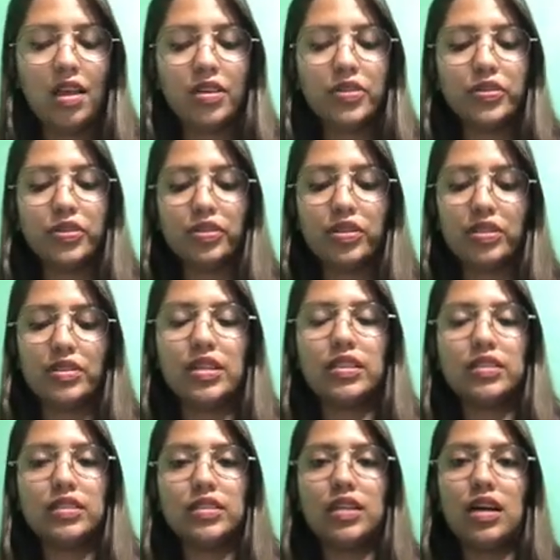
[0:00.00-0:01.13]
So the
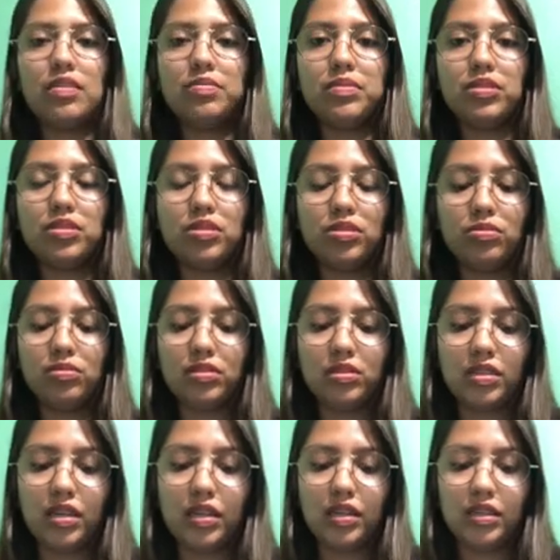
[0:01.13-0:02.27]
next type of
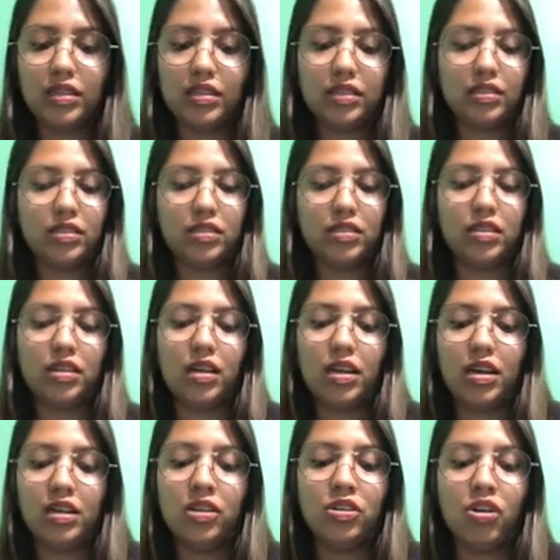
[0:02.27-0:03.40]
suicide is
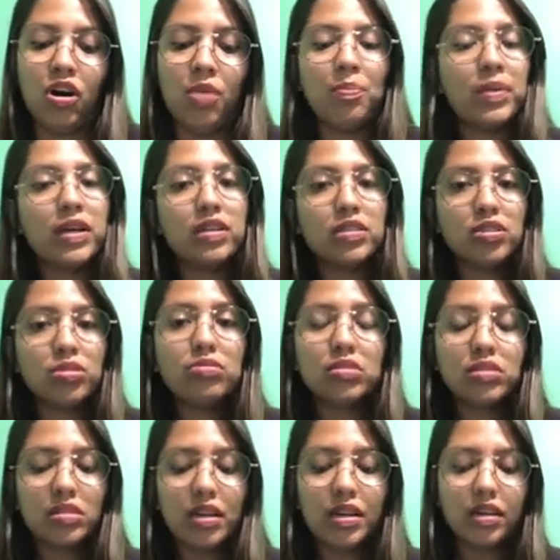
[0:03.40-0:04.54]
anomic
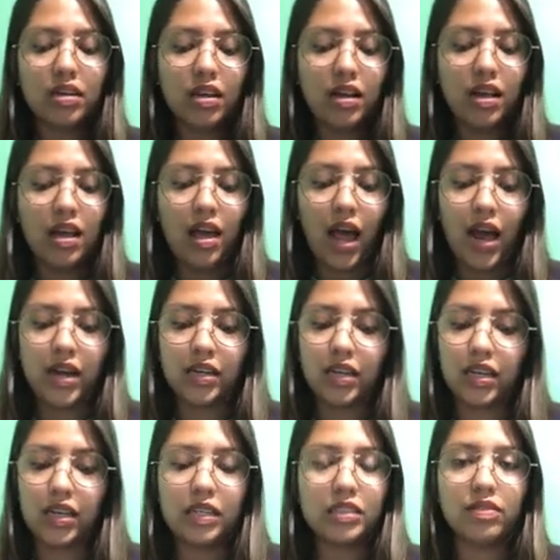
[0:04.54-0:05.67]
suicide, and
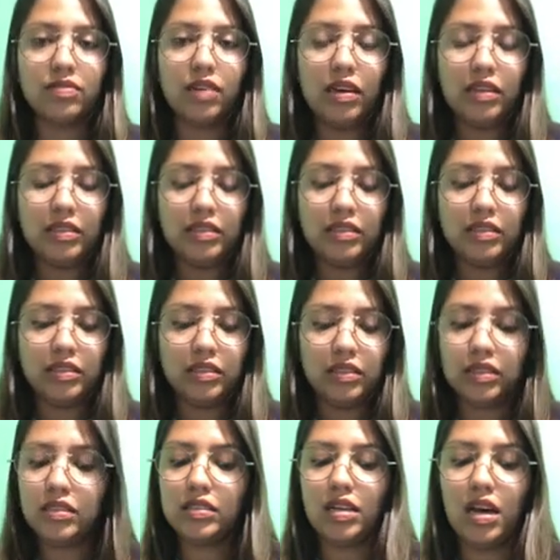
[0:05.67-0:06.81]
he defined
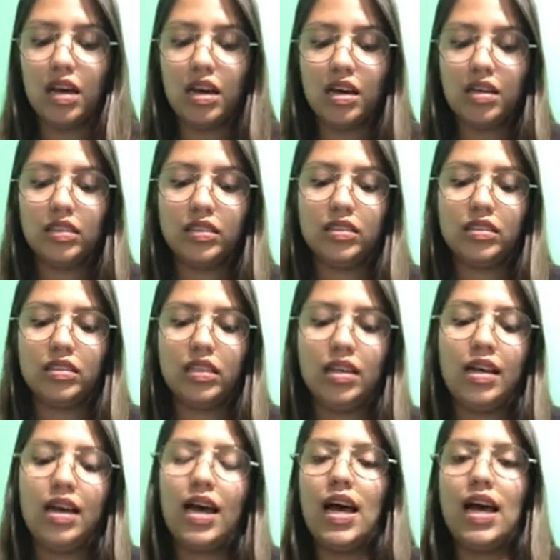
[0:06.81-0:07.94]
this as
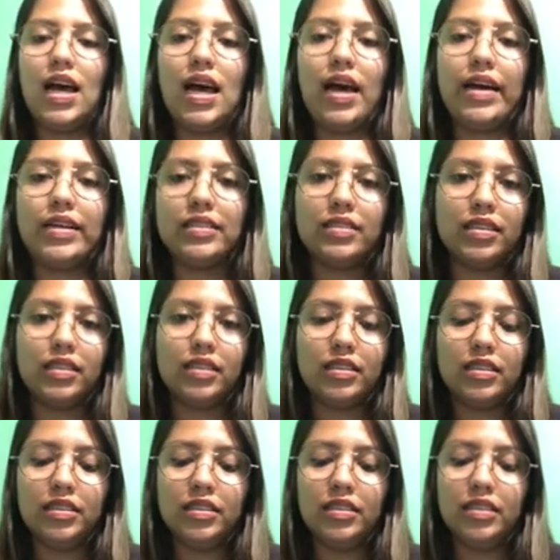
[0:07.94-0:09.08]
a
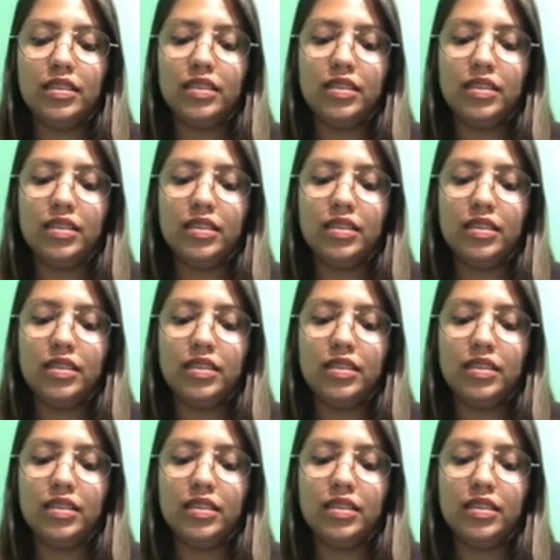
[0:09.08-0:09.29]
sudden